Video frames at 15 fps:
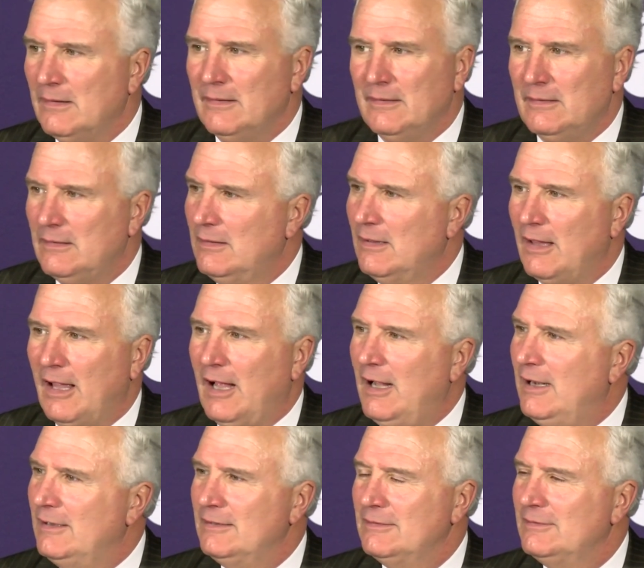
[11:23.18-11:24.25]
play into it, or were
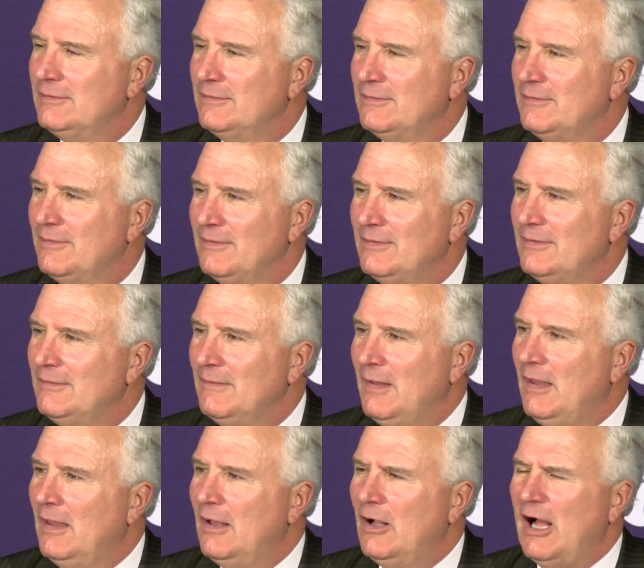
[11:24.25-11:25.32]
these guys already bought in
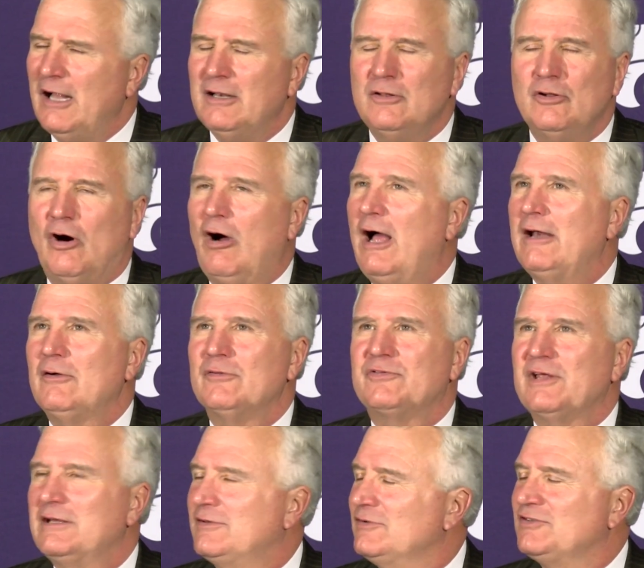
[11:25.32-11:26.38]
regardless of? I, no, I don't
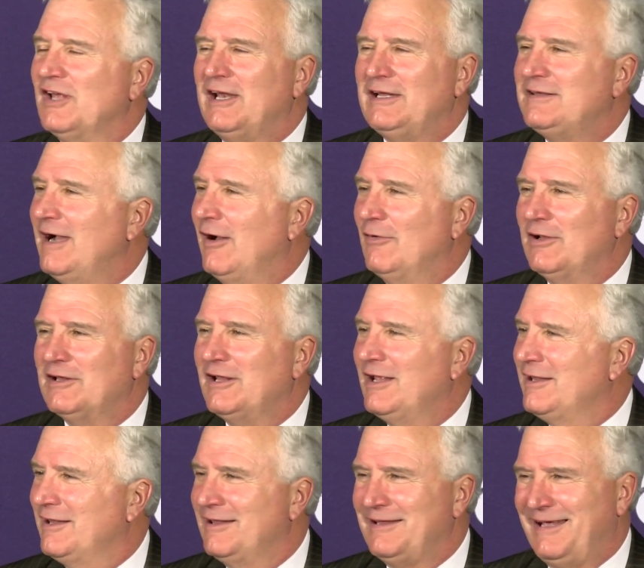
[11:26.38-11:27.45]
think there's any doubt. It,
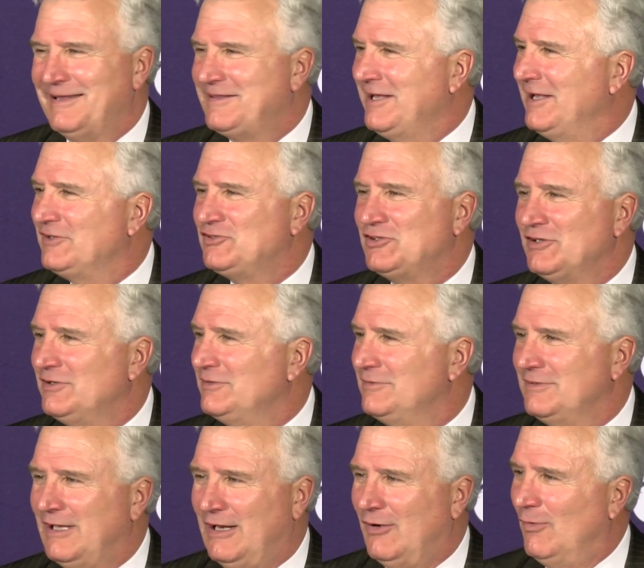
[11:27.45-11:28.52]
it, the
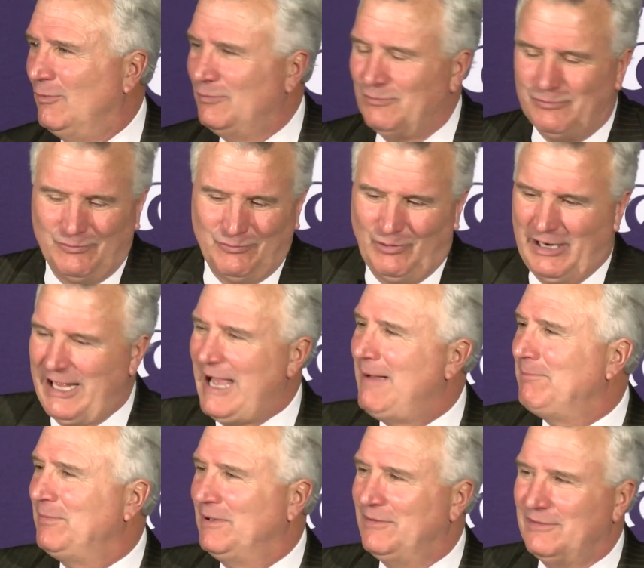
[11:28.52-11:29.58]
attention, you know, what
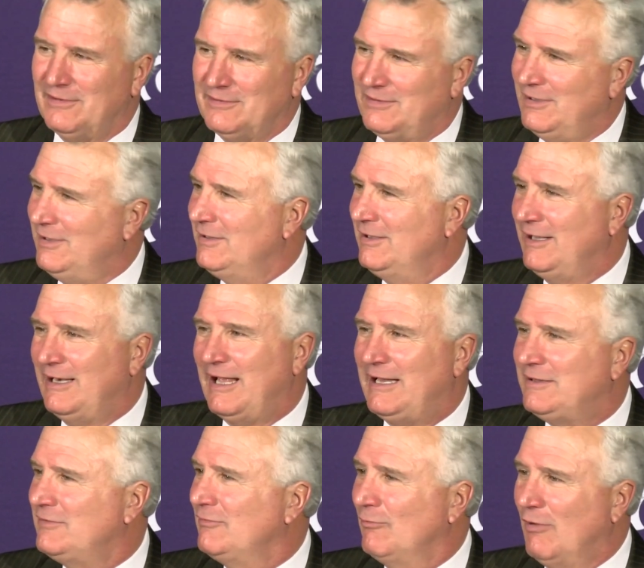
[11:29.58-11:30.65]
happened, the Elite
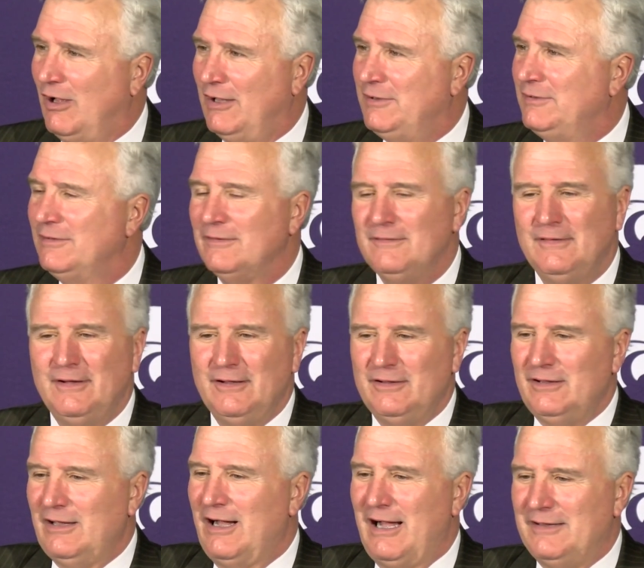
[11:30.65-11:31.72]
Eight run.
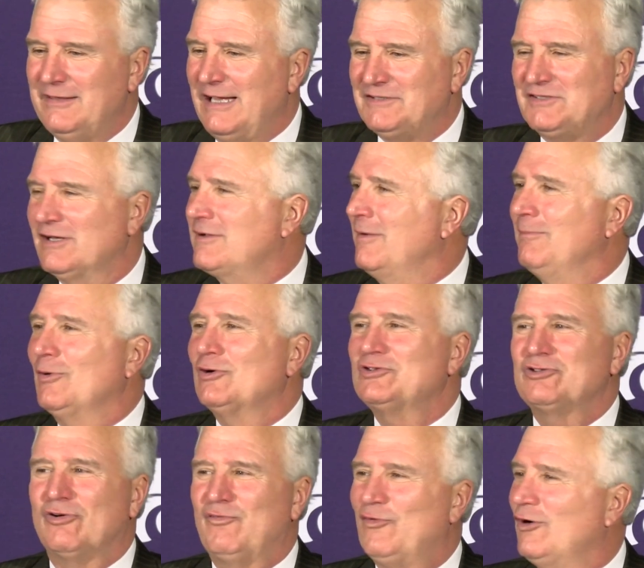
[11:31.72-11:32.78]
Uh, that's a
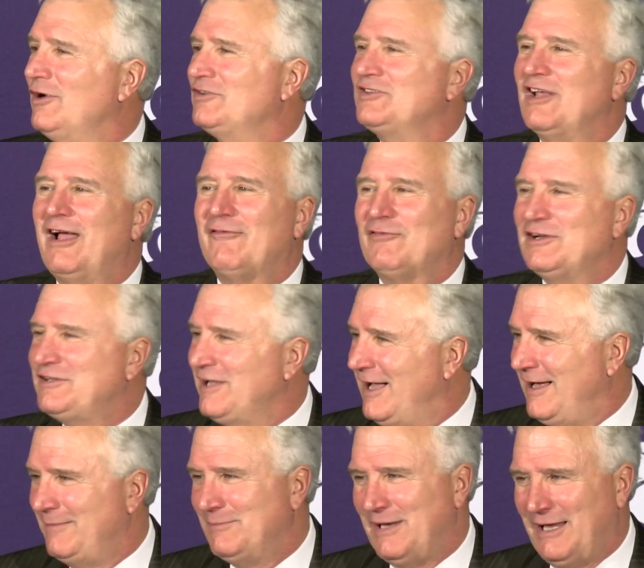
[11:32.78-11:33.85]
commercial for us every
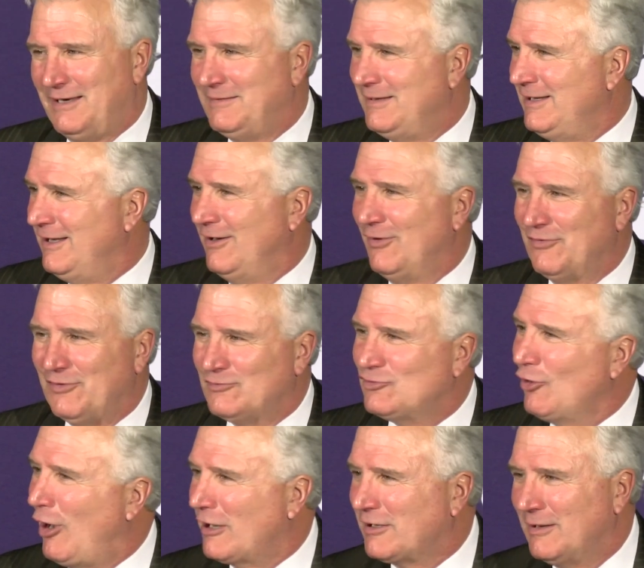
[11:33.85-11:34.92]
time, and you know they're
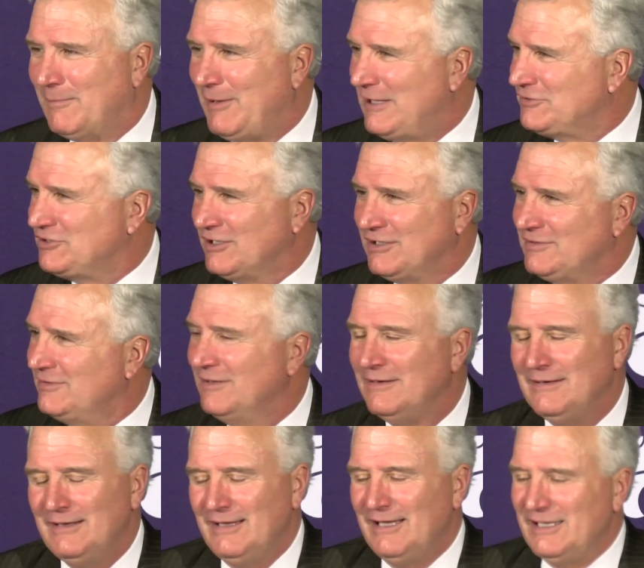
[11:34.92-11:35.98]
talking about you. It,
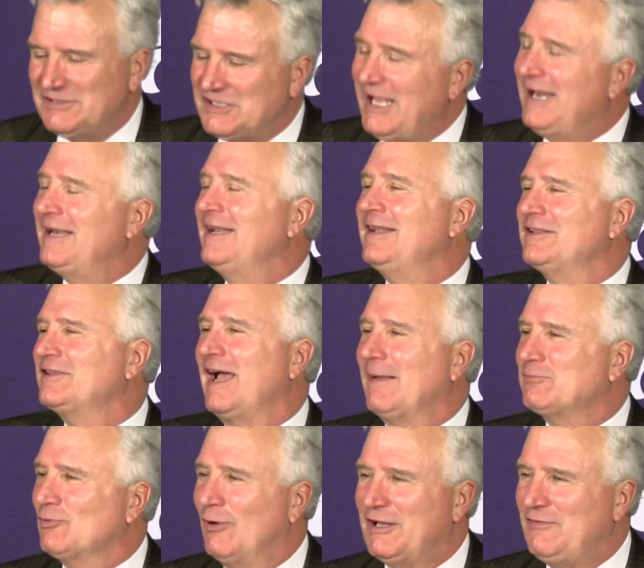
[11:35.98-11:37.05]
it's getting in the
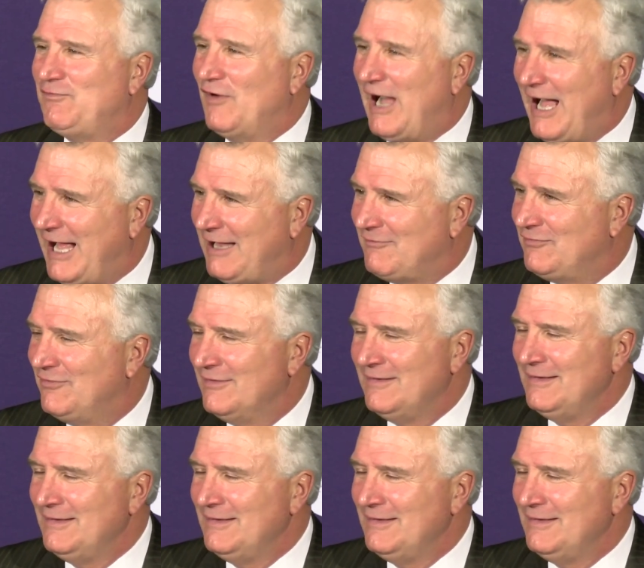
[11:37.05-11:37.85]
top 25